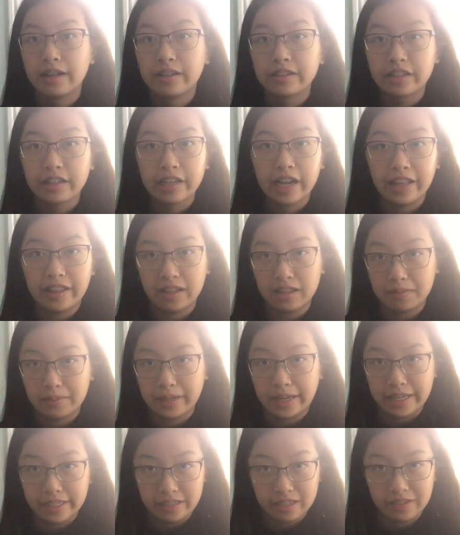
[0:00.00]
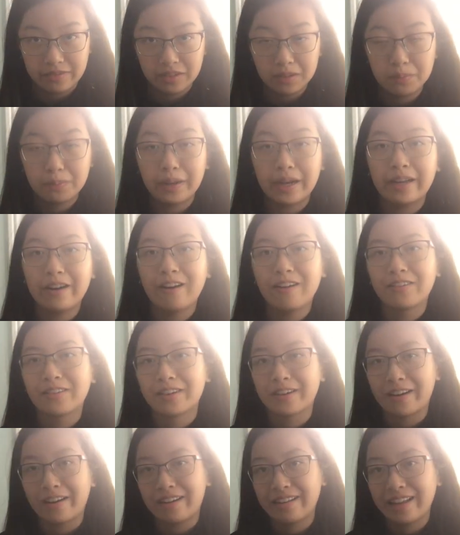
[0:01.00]
So yeah, that's my age level, but
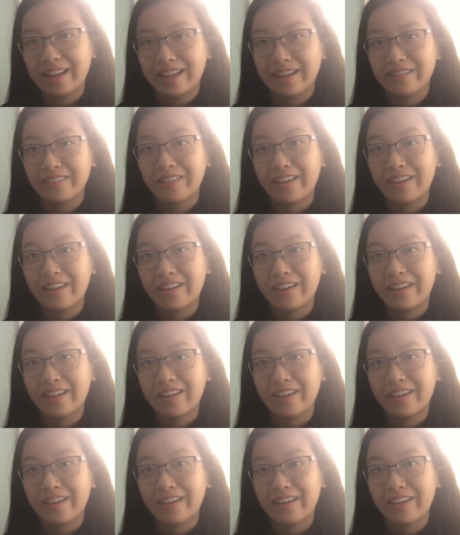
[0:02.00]
overall it